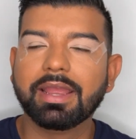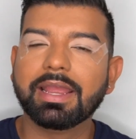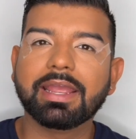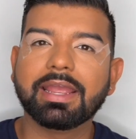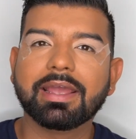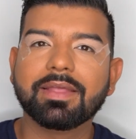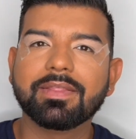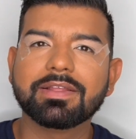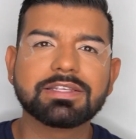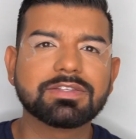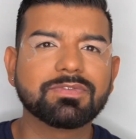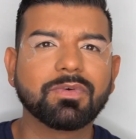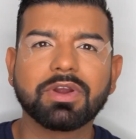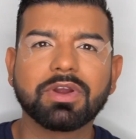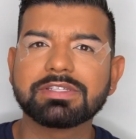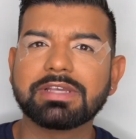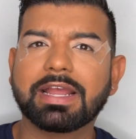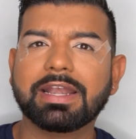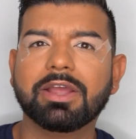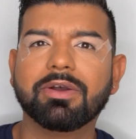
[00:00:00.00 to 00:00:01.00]
And that's as far
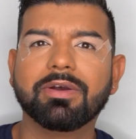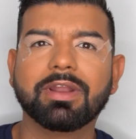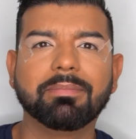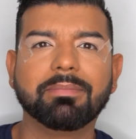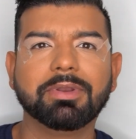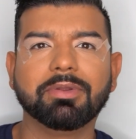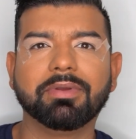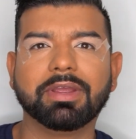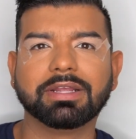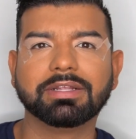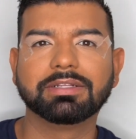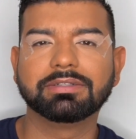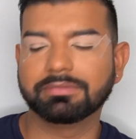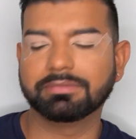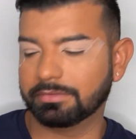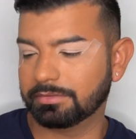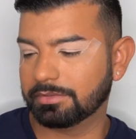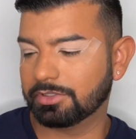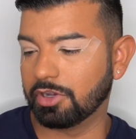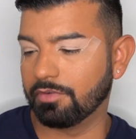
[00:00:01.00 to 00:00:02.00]
as I know what I'm doing.
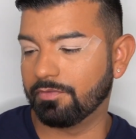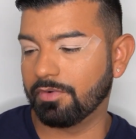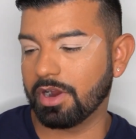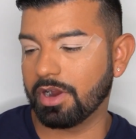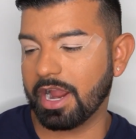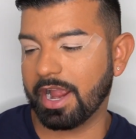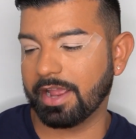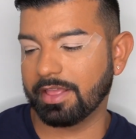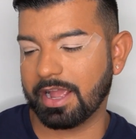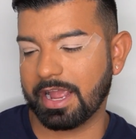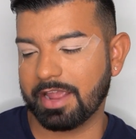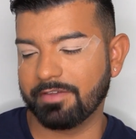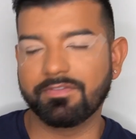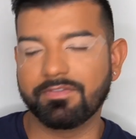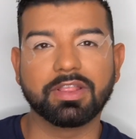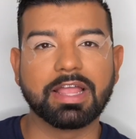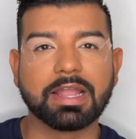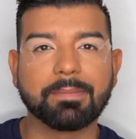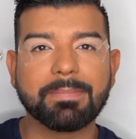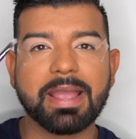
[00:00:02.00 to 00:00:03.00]
So far, I
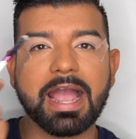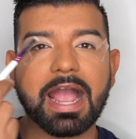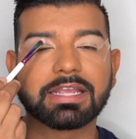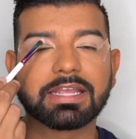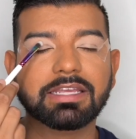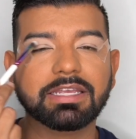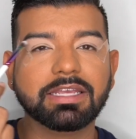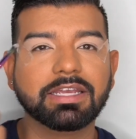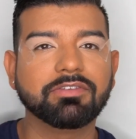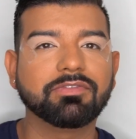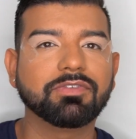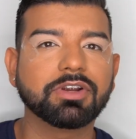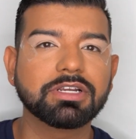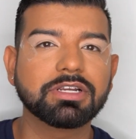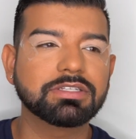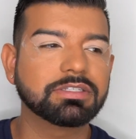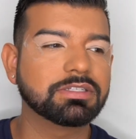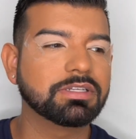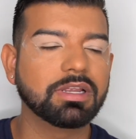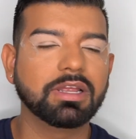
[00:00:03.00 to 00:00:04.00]
feel like packing it
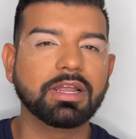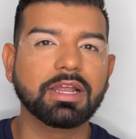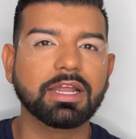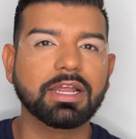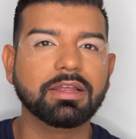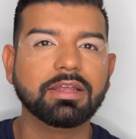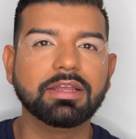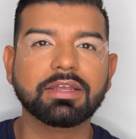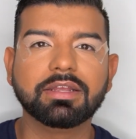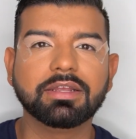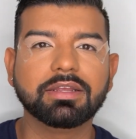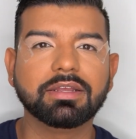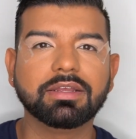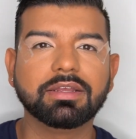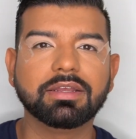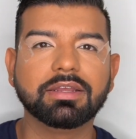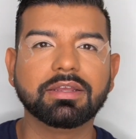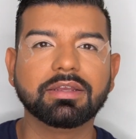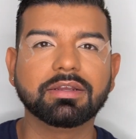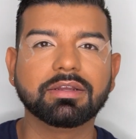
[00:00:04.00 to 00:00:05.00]
first
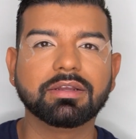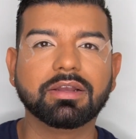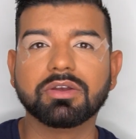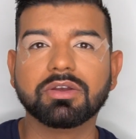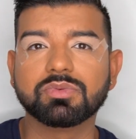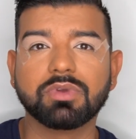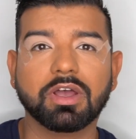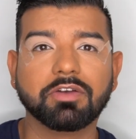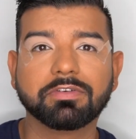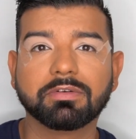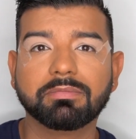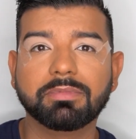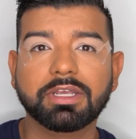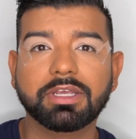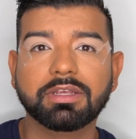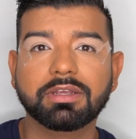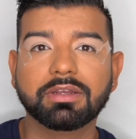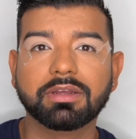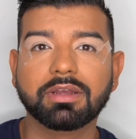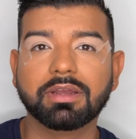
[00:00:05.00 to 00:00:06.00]
goes well for
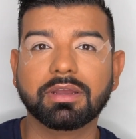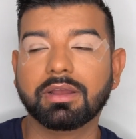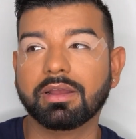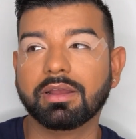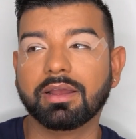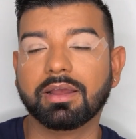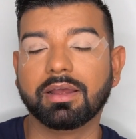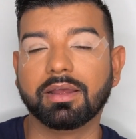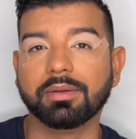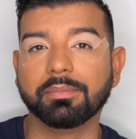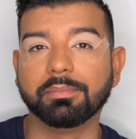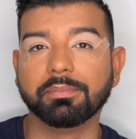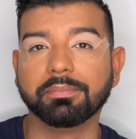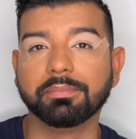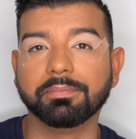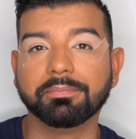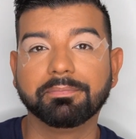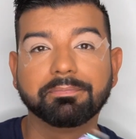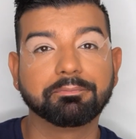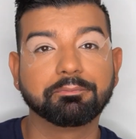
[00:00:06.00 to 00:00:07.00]
me.
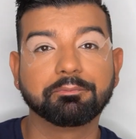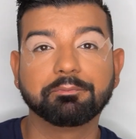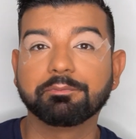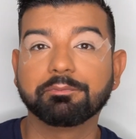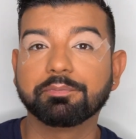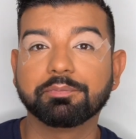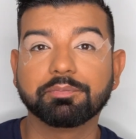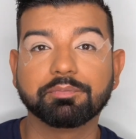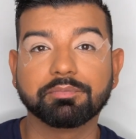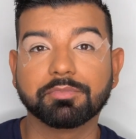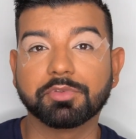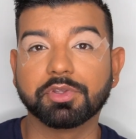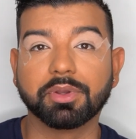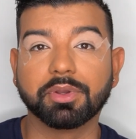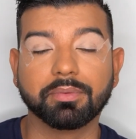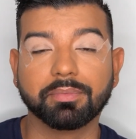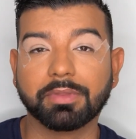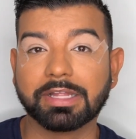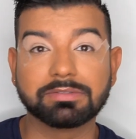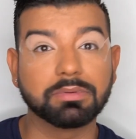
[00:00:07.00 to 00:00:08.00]

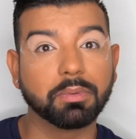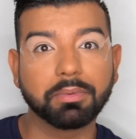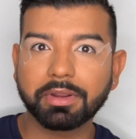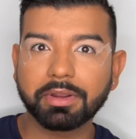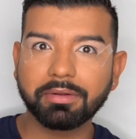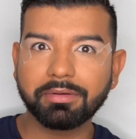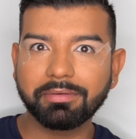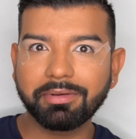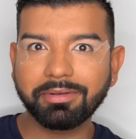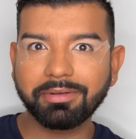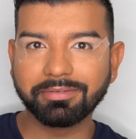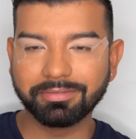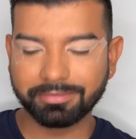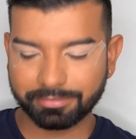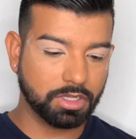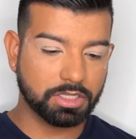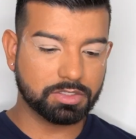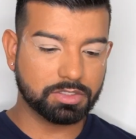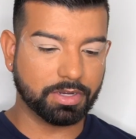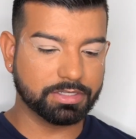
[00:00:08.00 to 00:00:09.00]
So that's what we're gonna do.
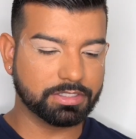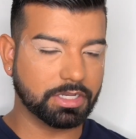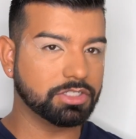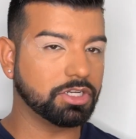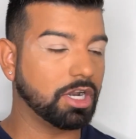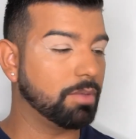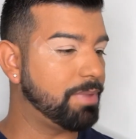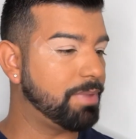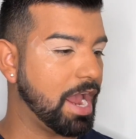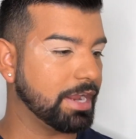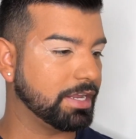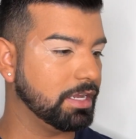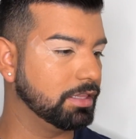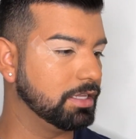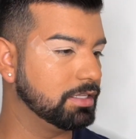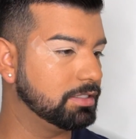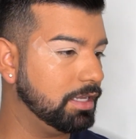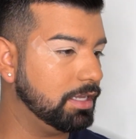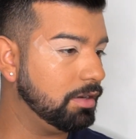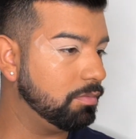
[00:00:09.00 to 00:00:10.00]
So as I start packing
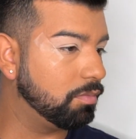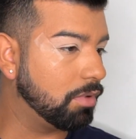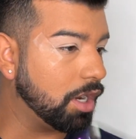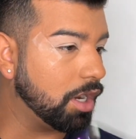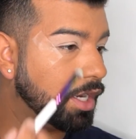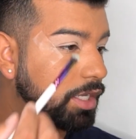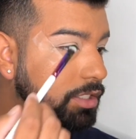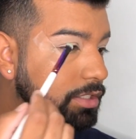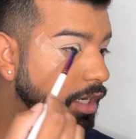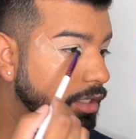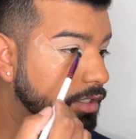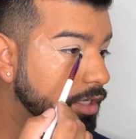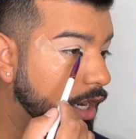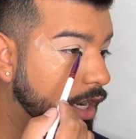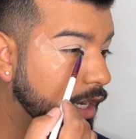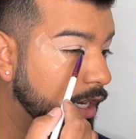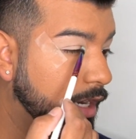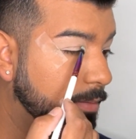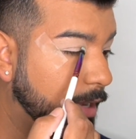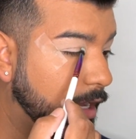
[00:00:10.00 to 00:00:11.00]
this in, we're gonna start
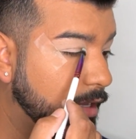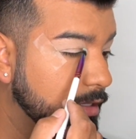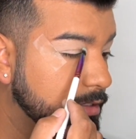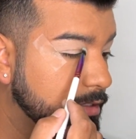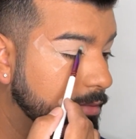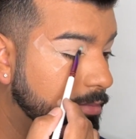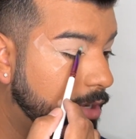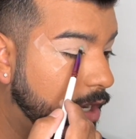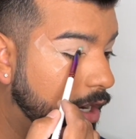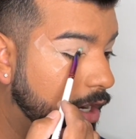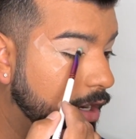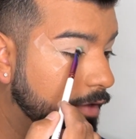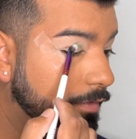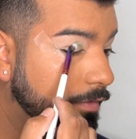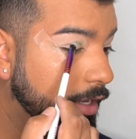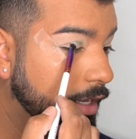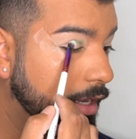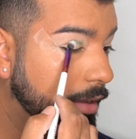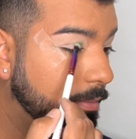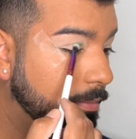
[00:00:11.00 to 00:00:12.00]
talking about some
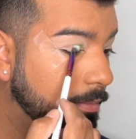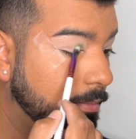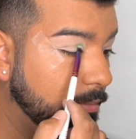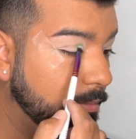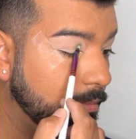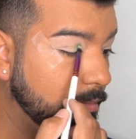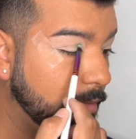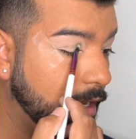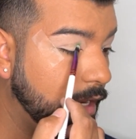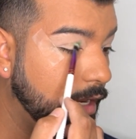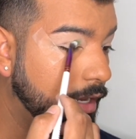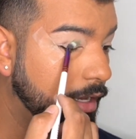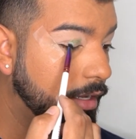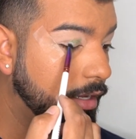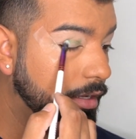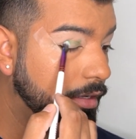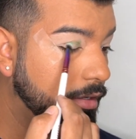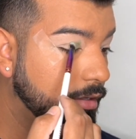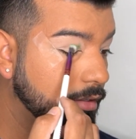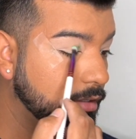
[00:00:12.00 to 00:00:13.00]
Harvey
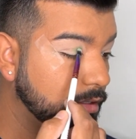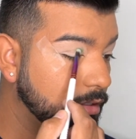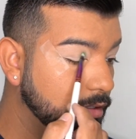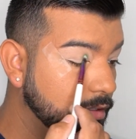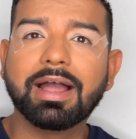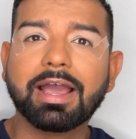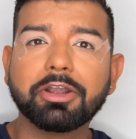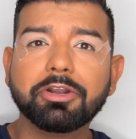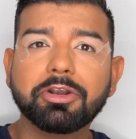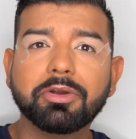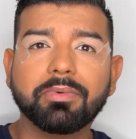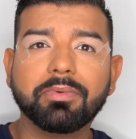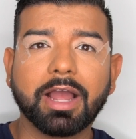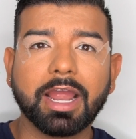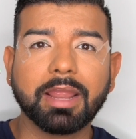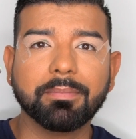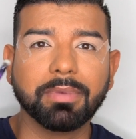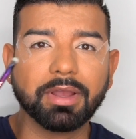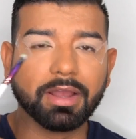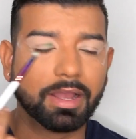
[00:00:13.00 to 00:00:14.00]
Milk. I don't know
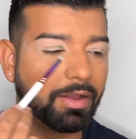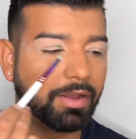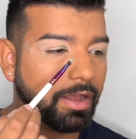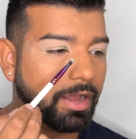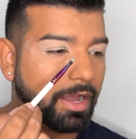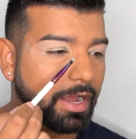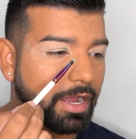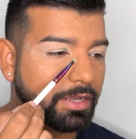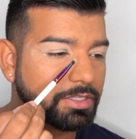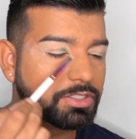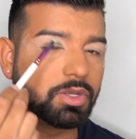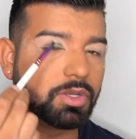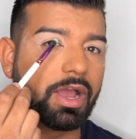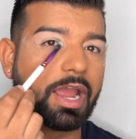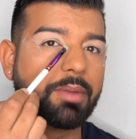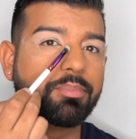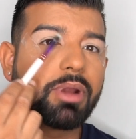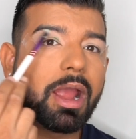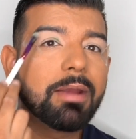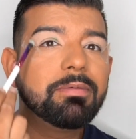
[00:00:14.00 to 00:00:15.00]
why, but so
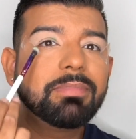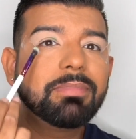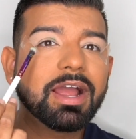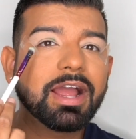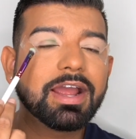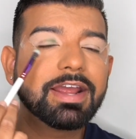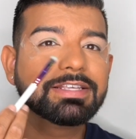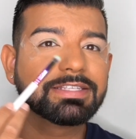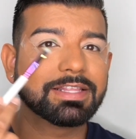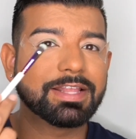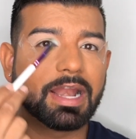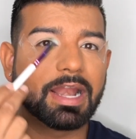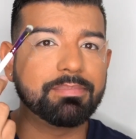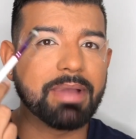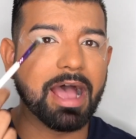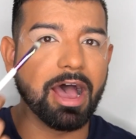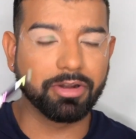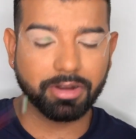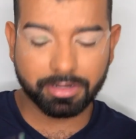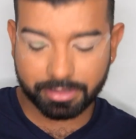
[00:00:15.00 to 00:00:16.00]
I primed my eyes and then I
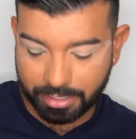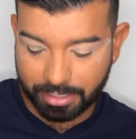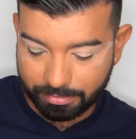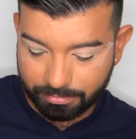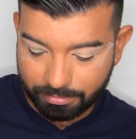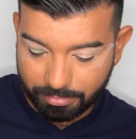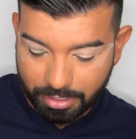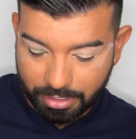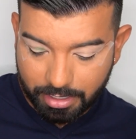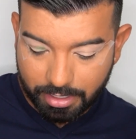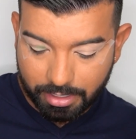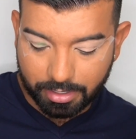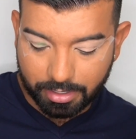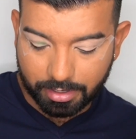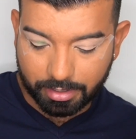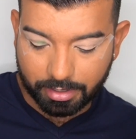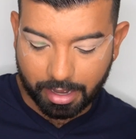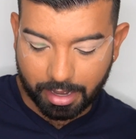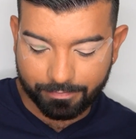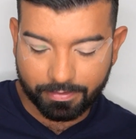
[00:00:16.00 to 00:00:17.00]
powdered them.
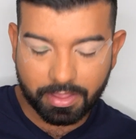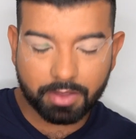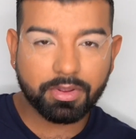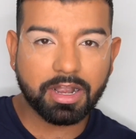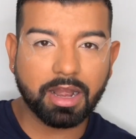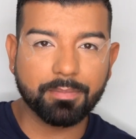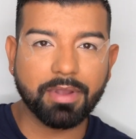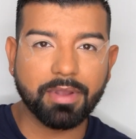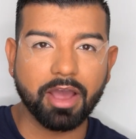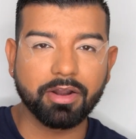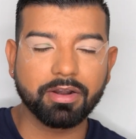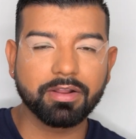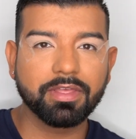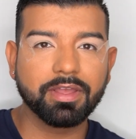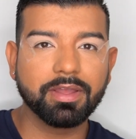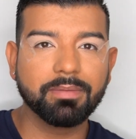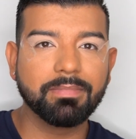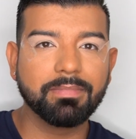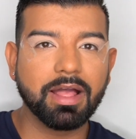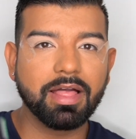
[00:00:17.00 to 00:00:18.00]
I feel like when I powder
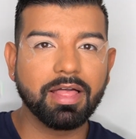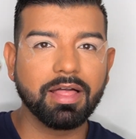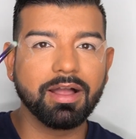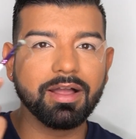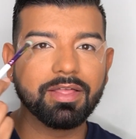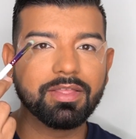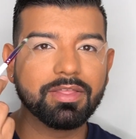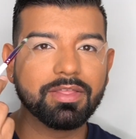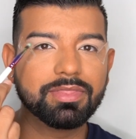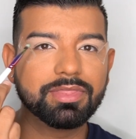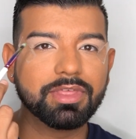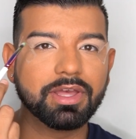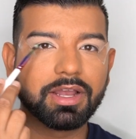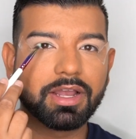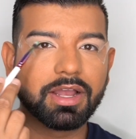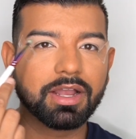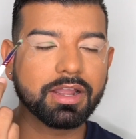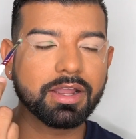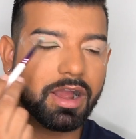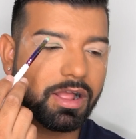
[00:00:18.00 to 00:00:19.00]
them,
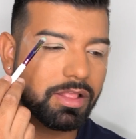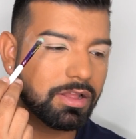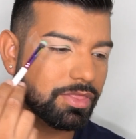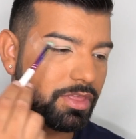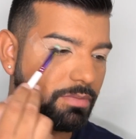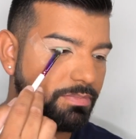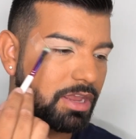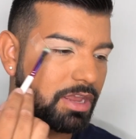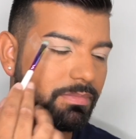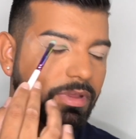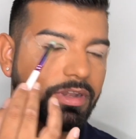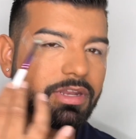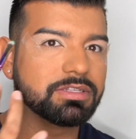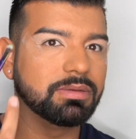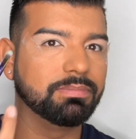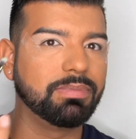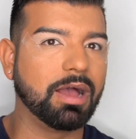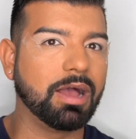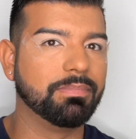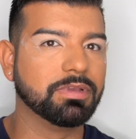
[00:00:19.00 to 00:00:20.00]
the color, the pigment
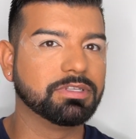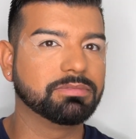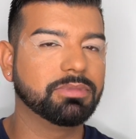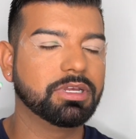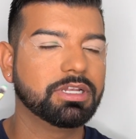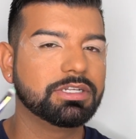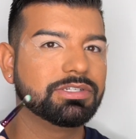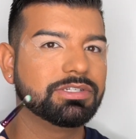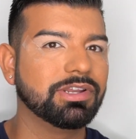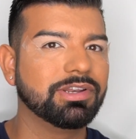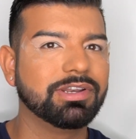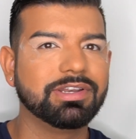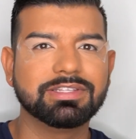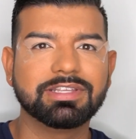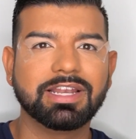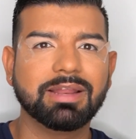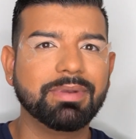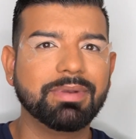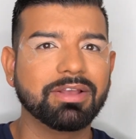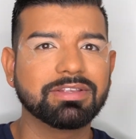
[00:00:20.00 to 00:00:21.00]
doesn't pop as much. Does
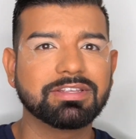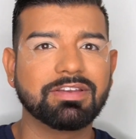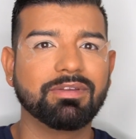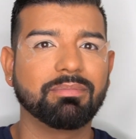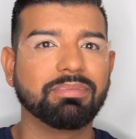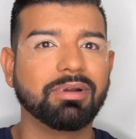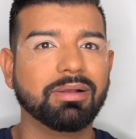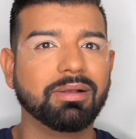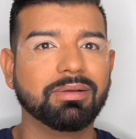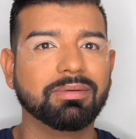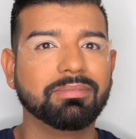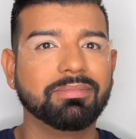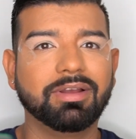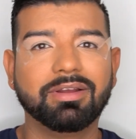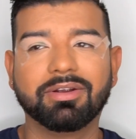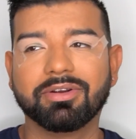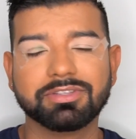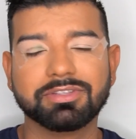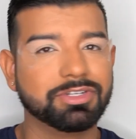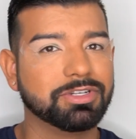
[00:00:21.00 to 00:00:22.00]
anybody else have that problem?
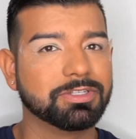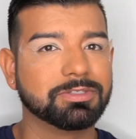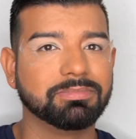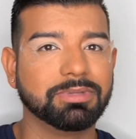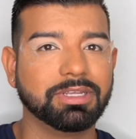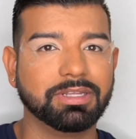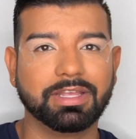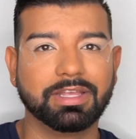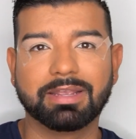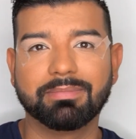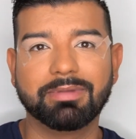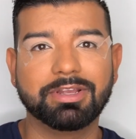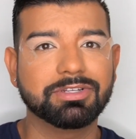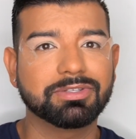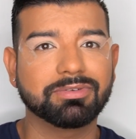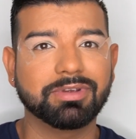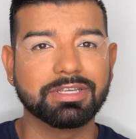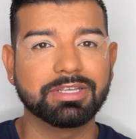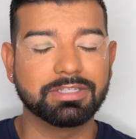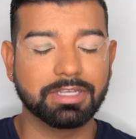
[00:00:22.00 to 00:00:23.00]
Or is it just me? Like, am I
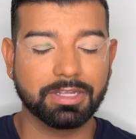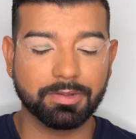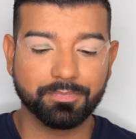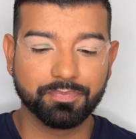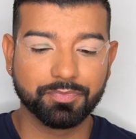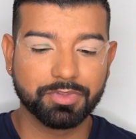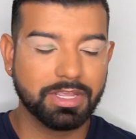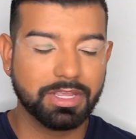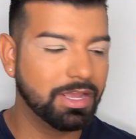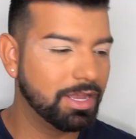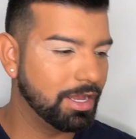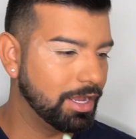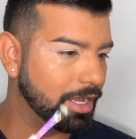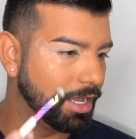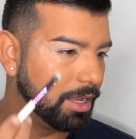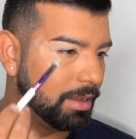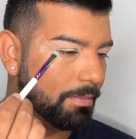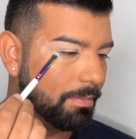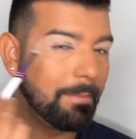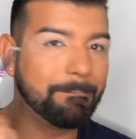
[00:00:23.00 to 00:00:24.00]
just crazy?
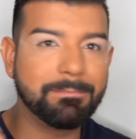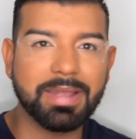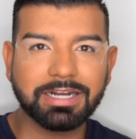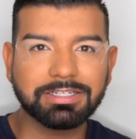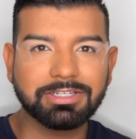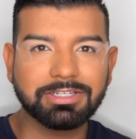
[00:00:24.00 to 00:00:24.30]
Back